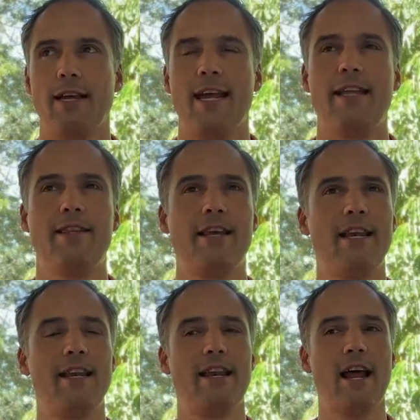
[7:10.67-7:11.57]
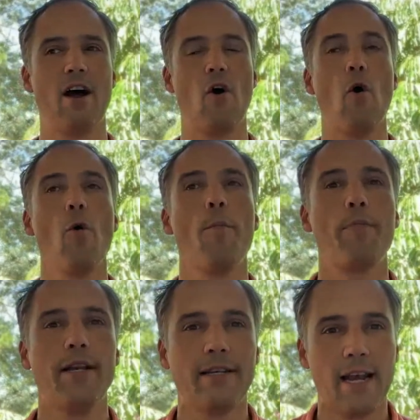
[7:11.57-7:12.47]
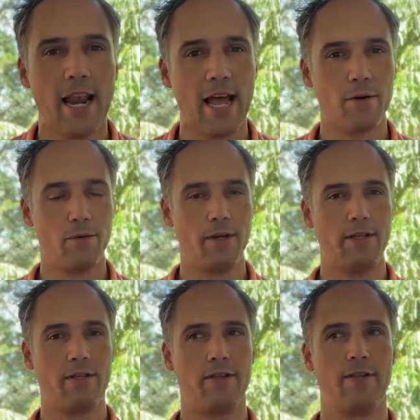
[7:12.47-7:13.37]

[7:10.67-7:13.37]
it's an open language.